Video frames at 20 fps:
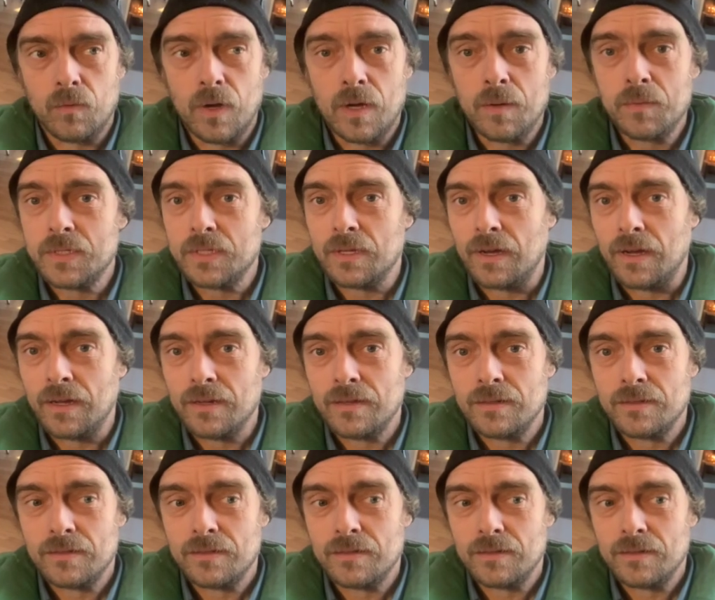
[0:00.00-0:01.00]
website,
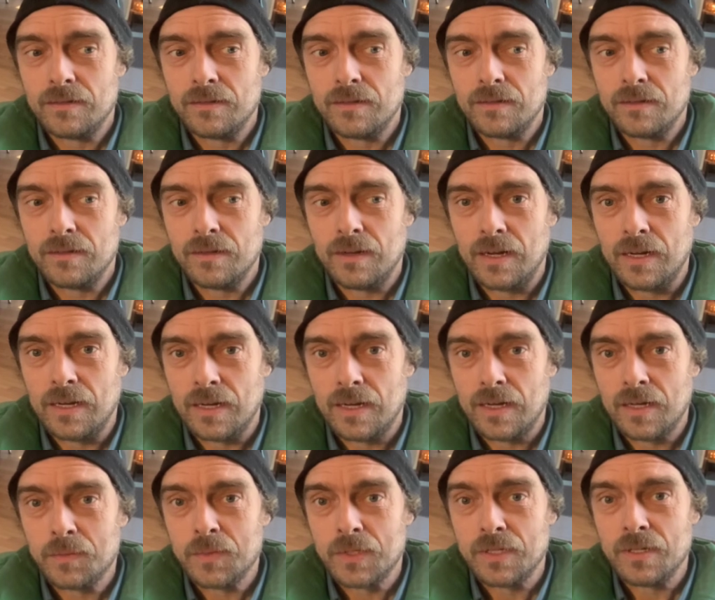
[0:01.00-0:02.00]
and it
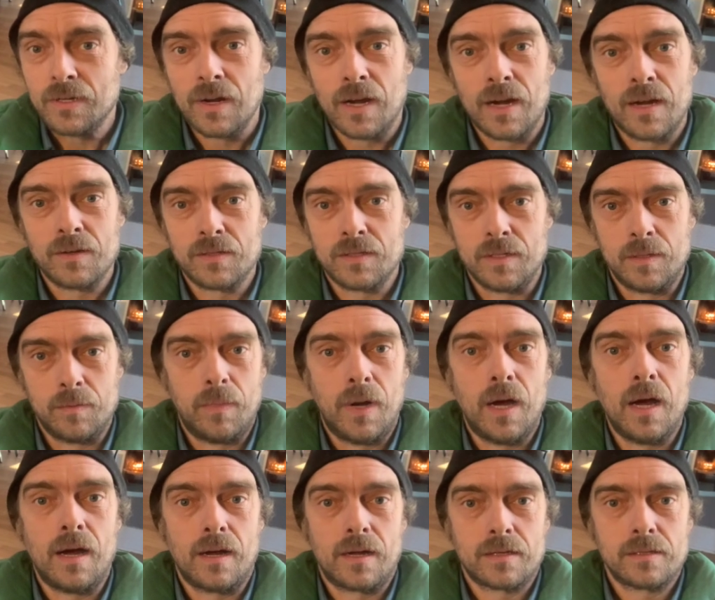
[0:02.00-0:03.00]
comes to your house in a
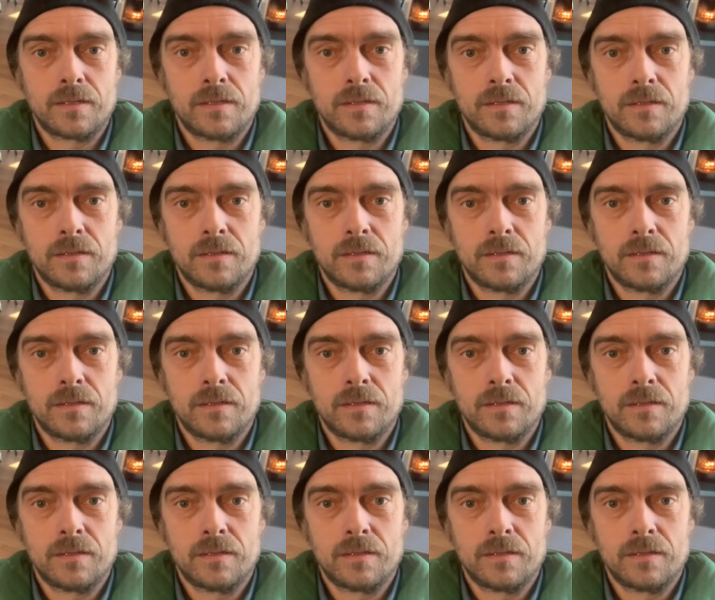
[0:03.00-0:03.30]
box.